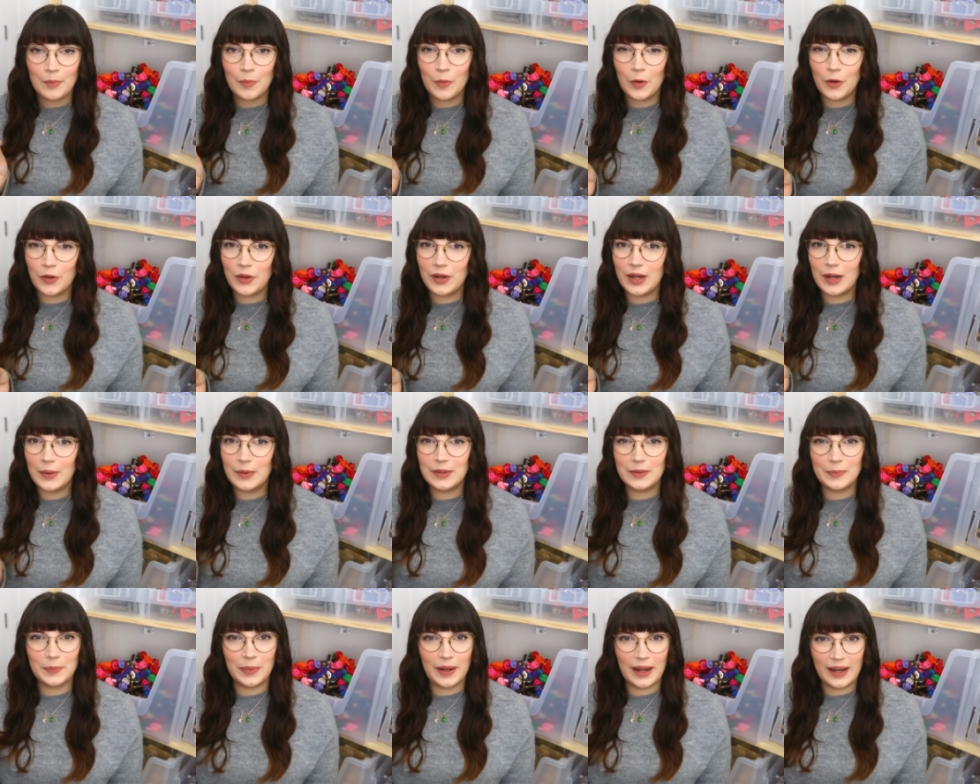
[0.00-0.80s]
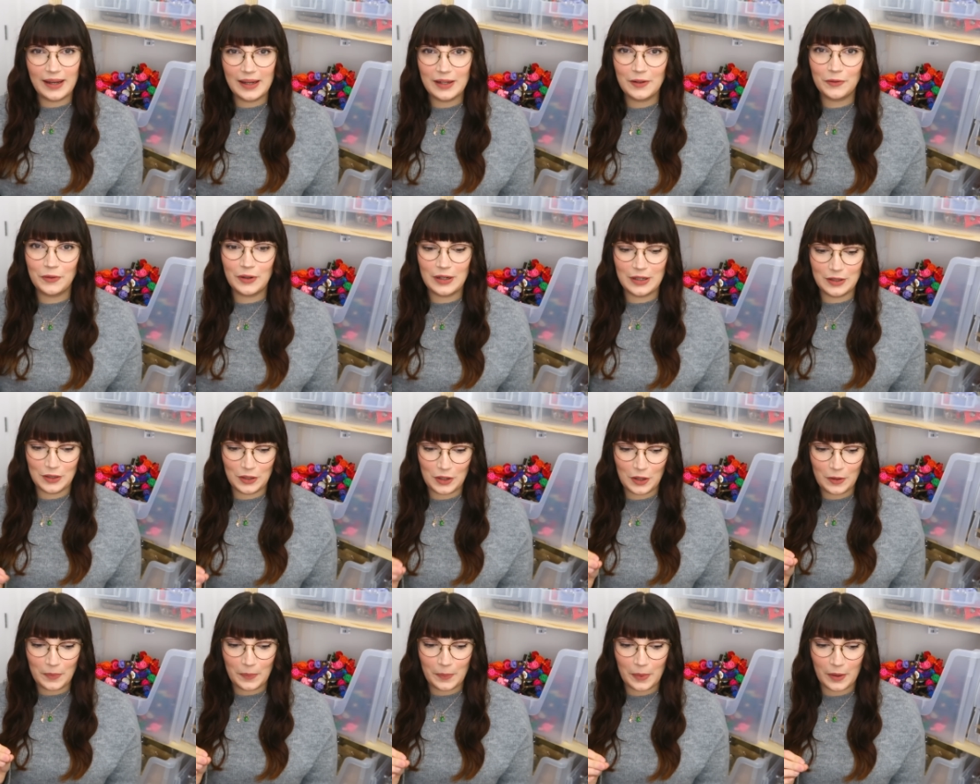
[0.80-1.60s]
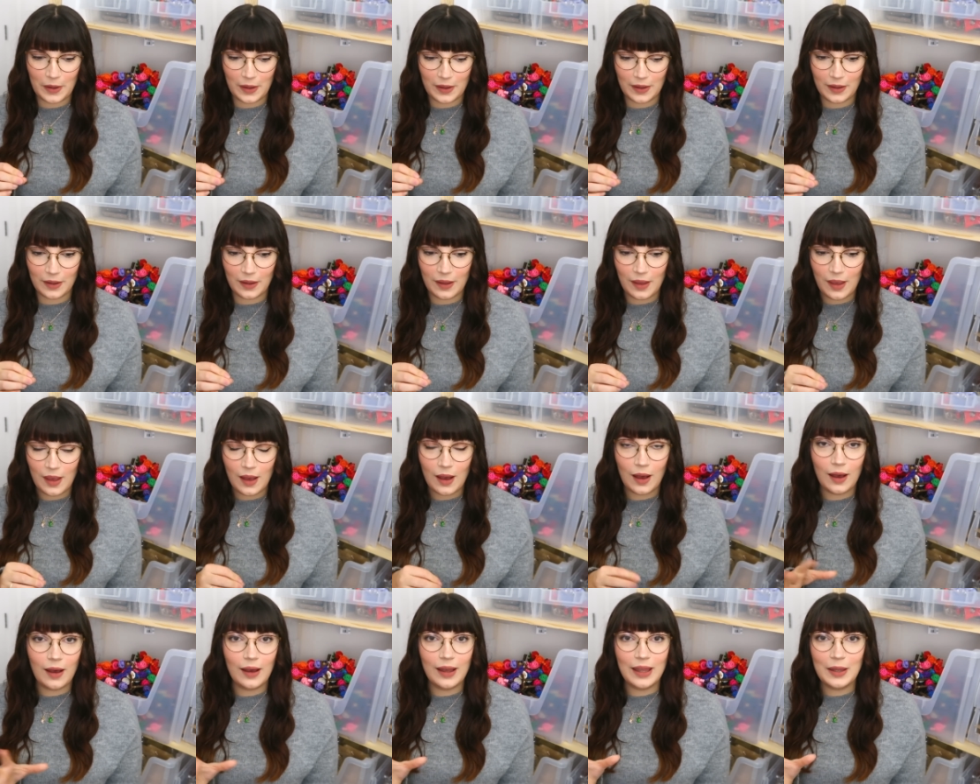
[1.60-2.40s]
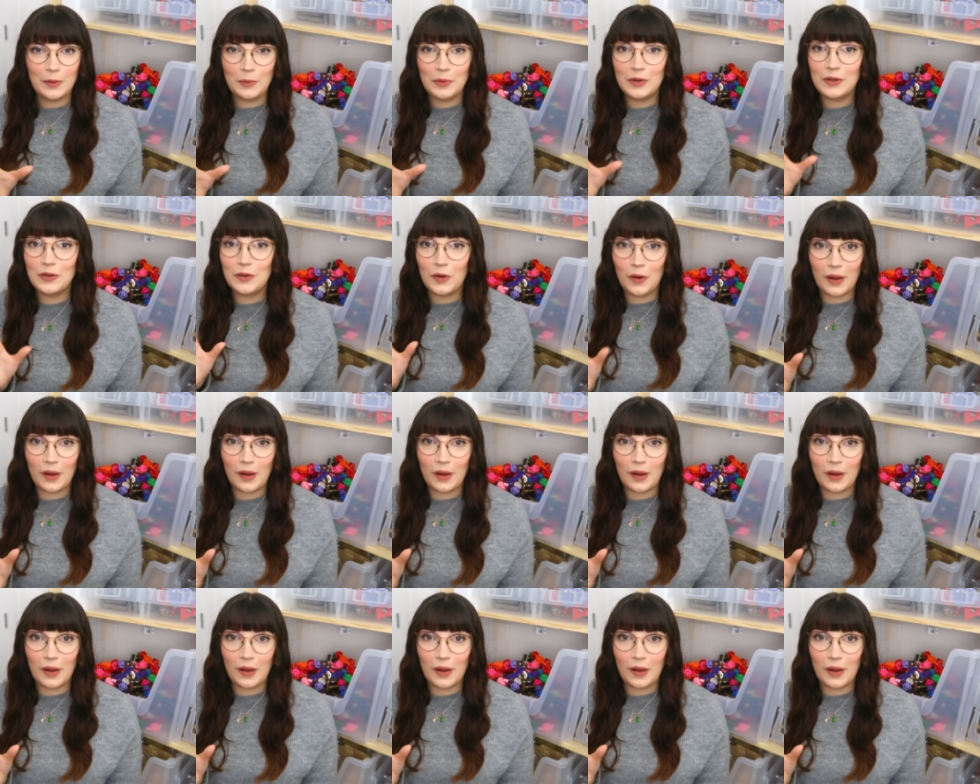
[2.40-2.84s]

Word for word: more than I was planning for it to, but I would